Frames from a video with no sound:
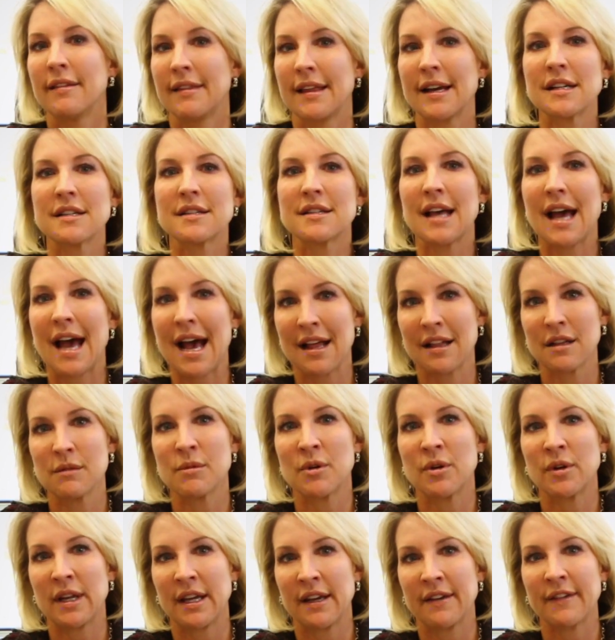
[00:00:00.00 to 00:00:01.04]
That's the
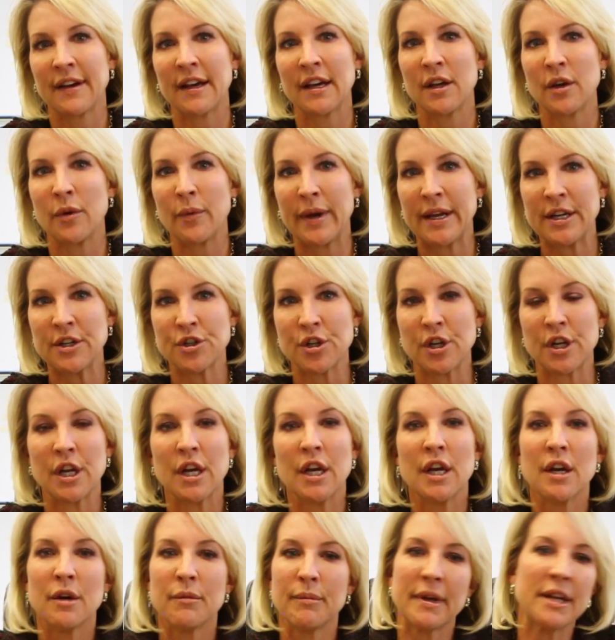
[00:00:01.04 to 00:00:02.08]
alimony evaluation.
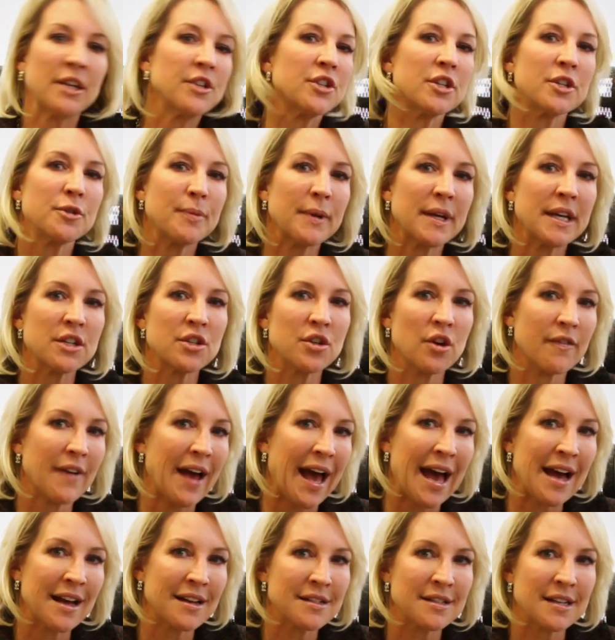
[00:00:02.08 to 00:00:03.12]
Because just because you have
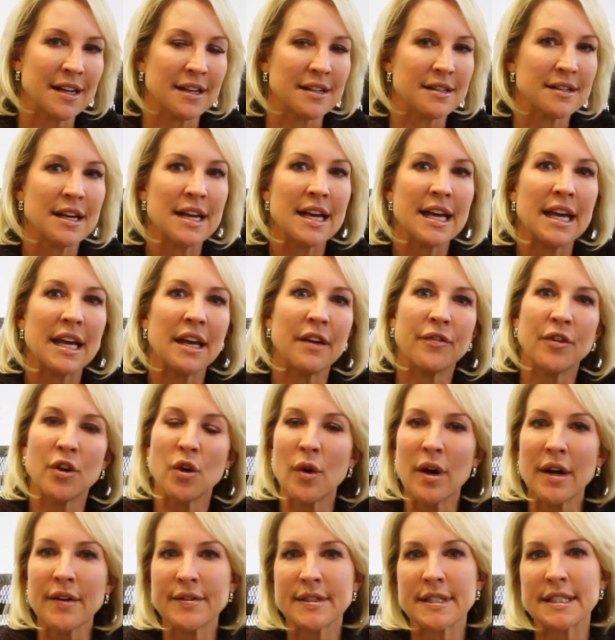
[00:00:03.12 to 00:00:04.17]
assets, if
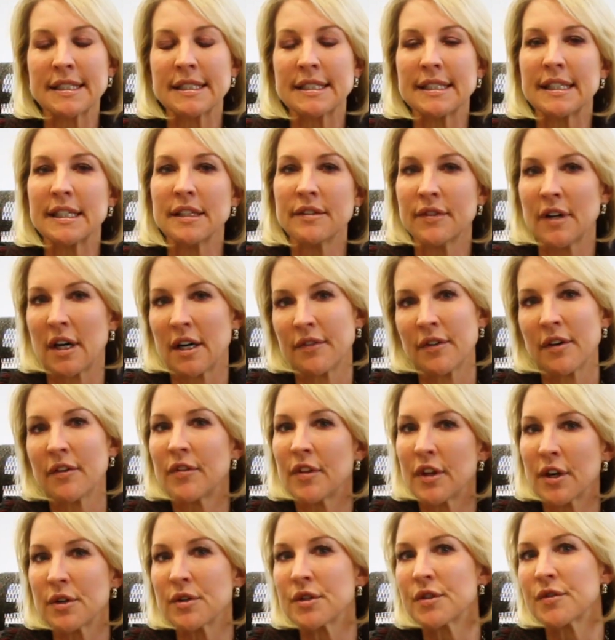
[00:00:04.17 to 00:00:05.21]
you have to live off
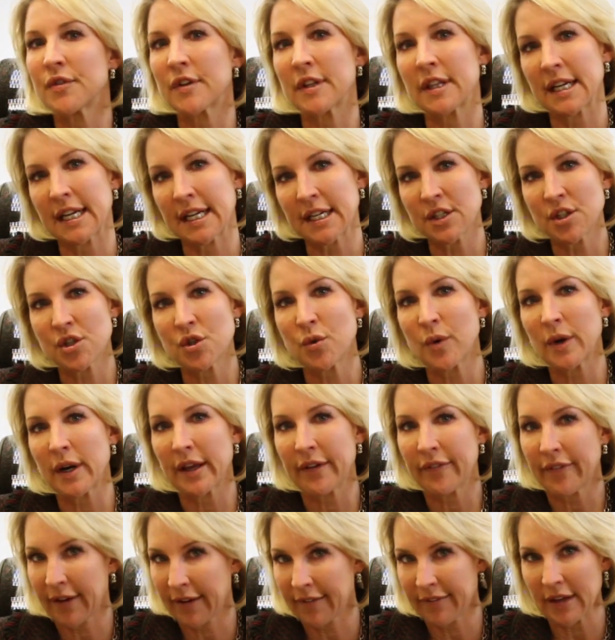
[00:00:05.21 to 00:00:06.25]
of those for the next
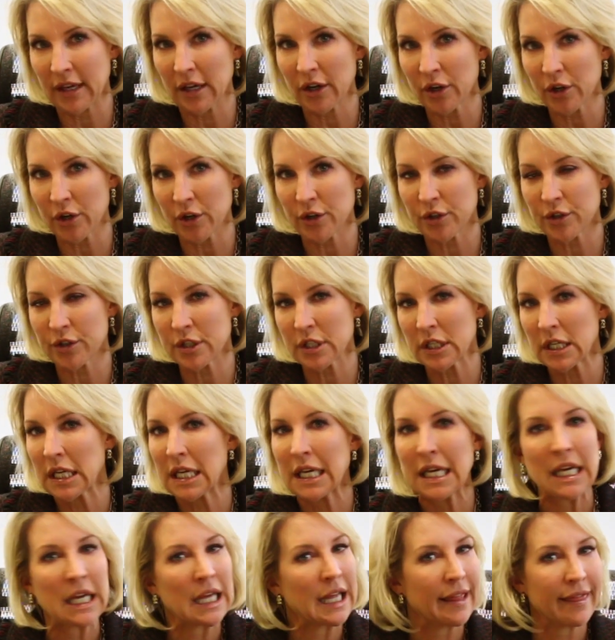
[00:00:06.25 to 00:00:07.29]
25 years,
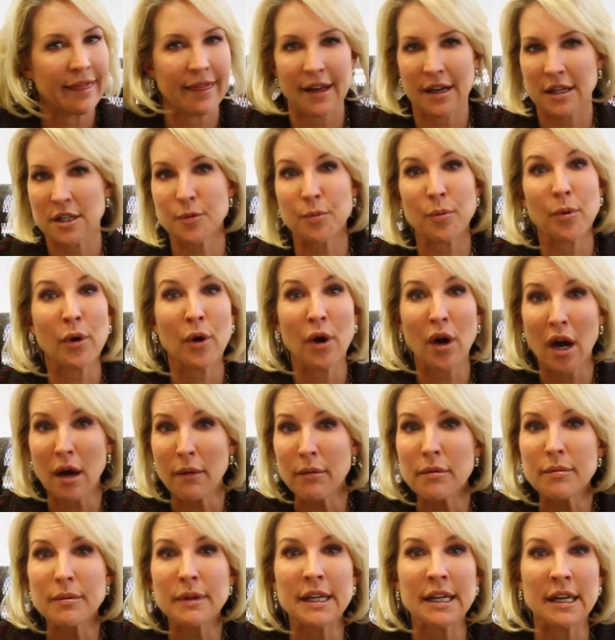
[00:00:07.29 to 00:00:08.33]
that's
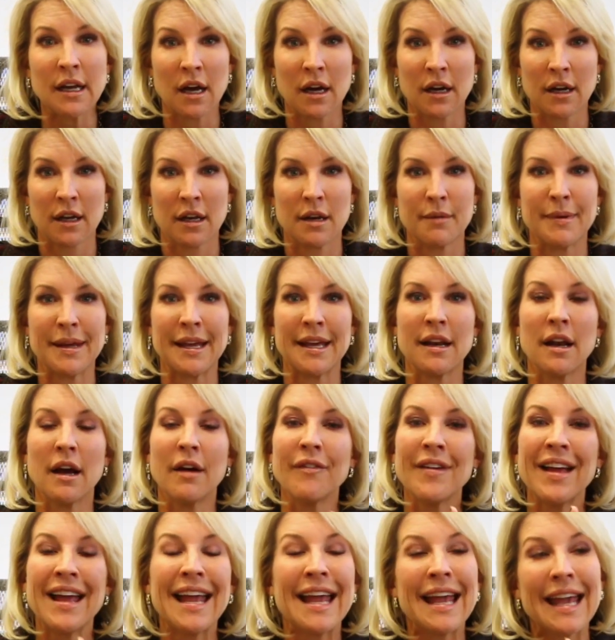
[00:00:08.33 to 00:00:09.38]
probably not going to be
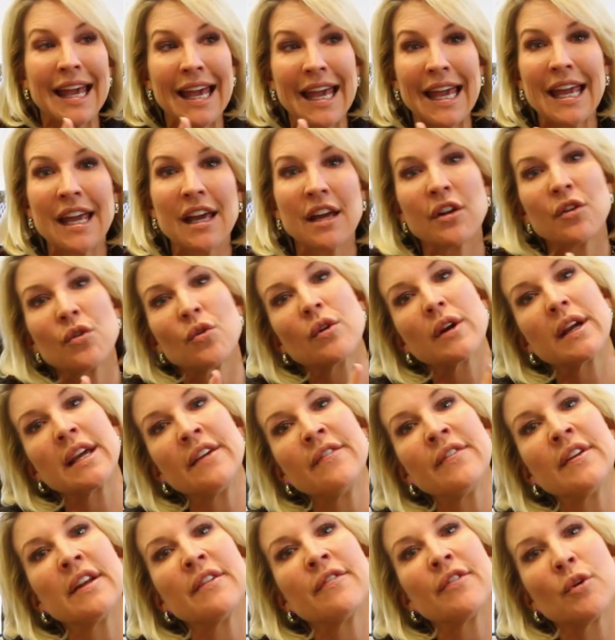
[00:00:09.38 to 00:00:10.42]
enough. And or
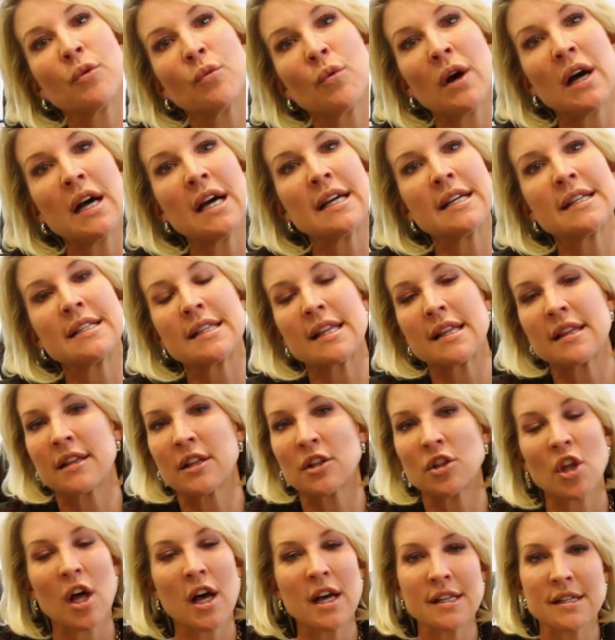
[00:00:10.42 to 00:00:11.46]
even if it was,
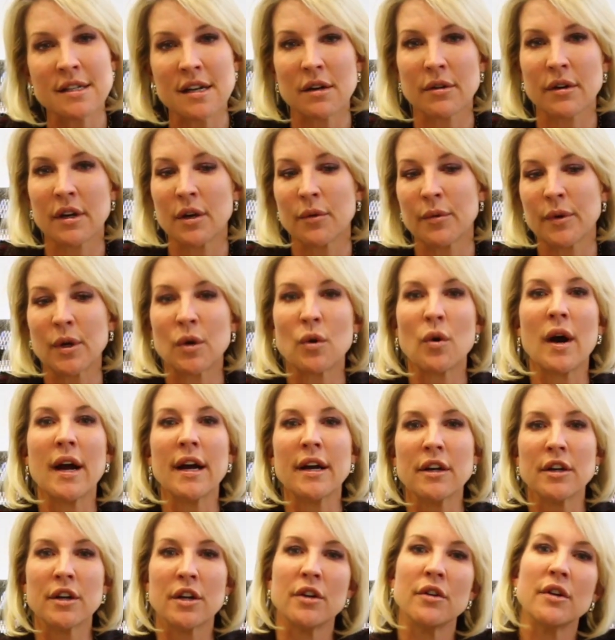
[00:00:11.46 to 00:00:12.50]
the law is not going to
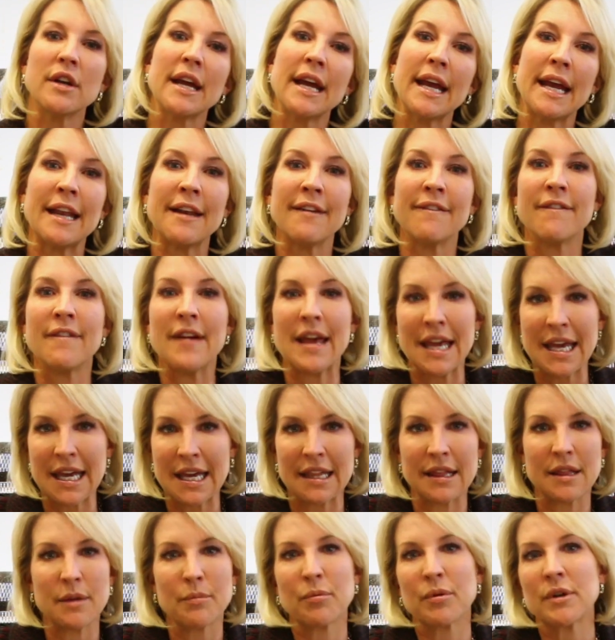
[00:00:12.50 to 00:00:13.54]
require you to
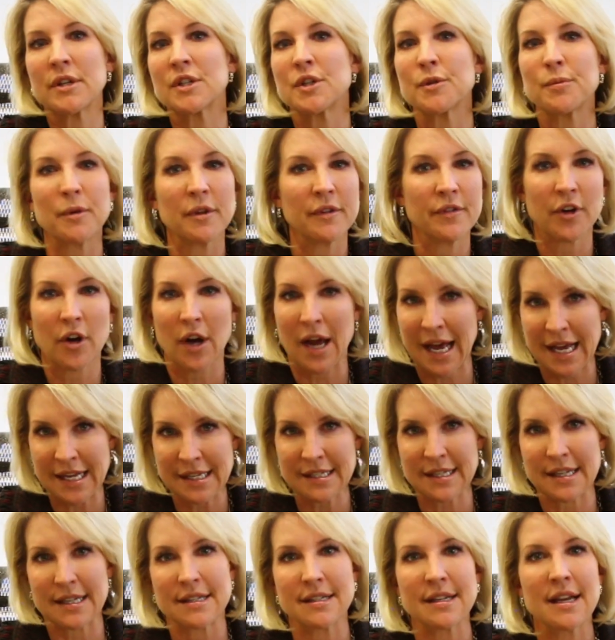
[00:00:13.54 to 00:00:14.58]
invade the principal of your
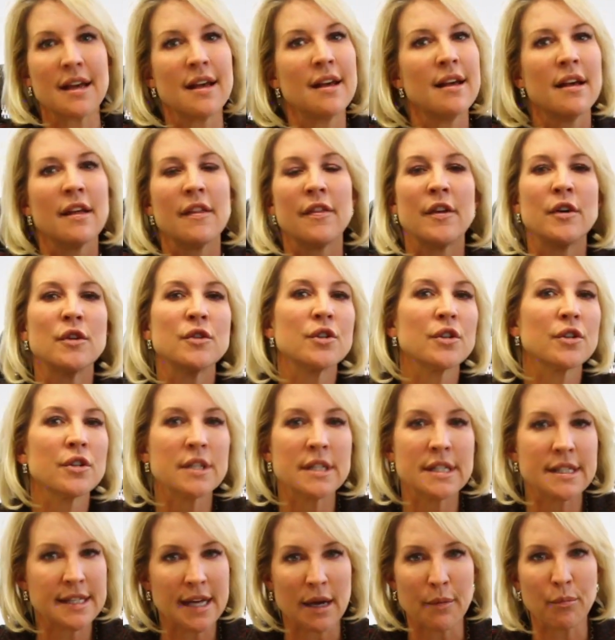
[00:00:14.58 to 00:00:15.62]
assets. Those are
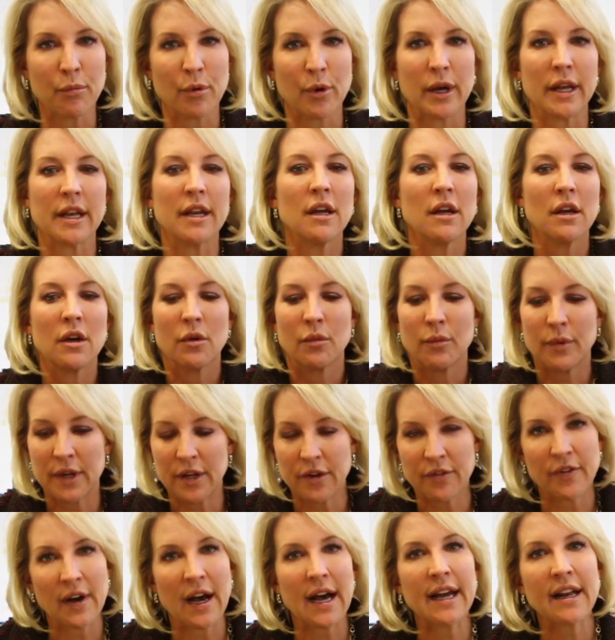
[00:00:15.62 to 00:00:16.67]
separate. We
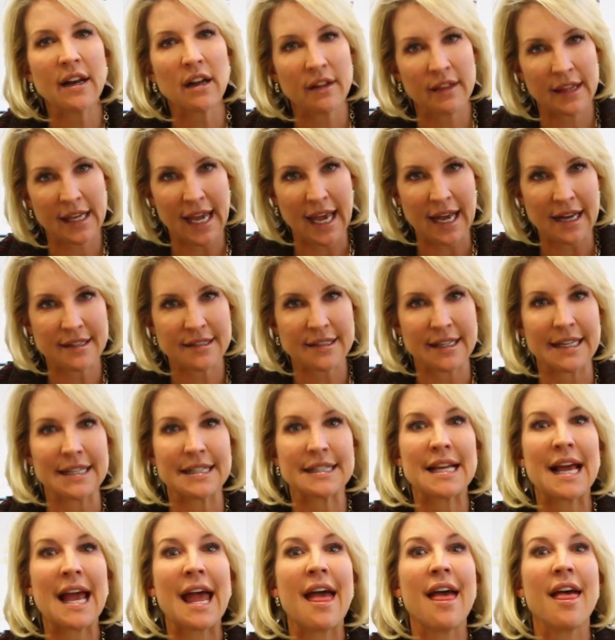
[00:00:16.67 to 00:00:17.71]
divide all the
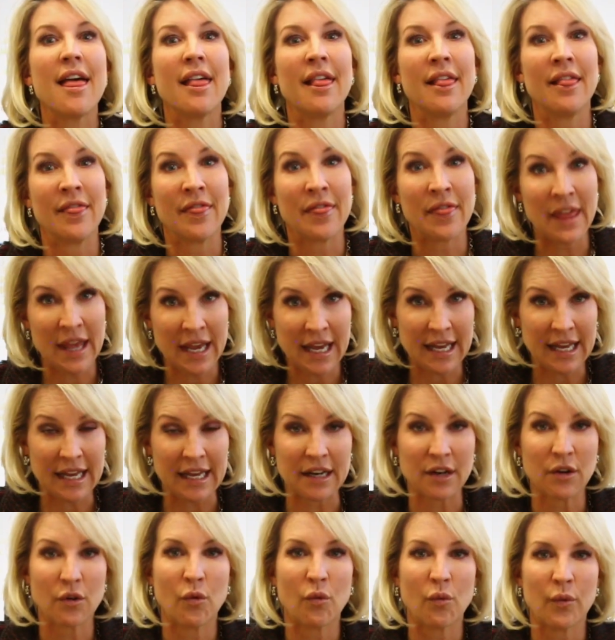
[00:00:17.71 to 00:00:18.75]
assets and
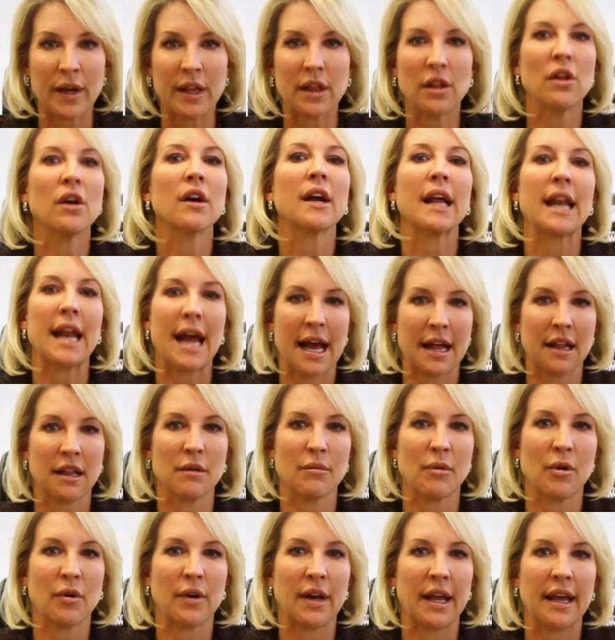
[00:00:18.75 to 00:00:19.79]
then we look at
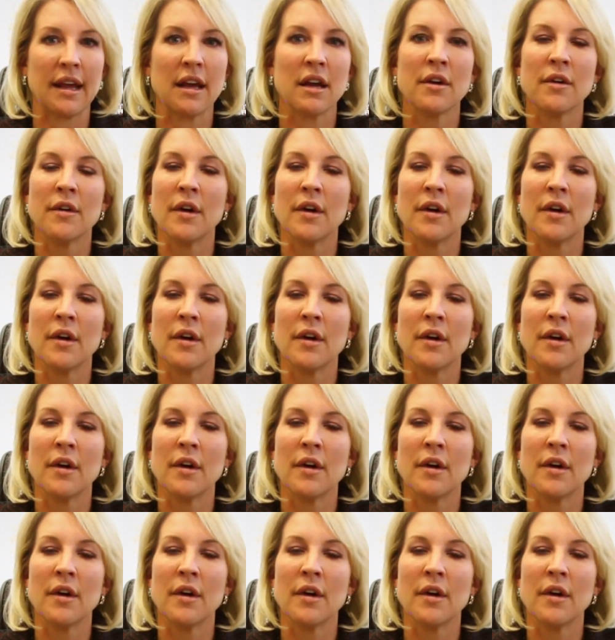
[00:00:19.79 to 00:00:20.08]
alimony.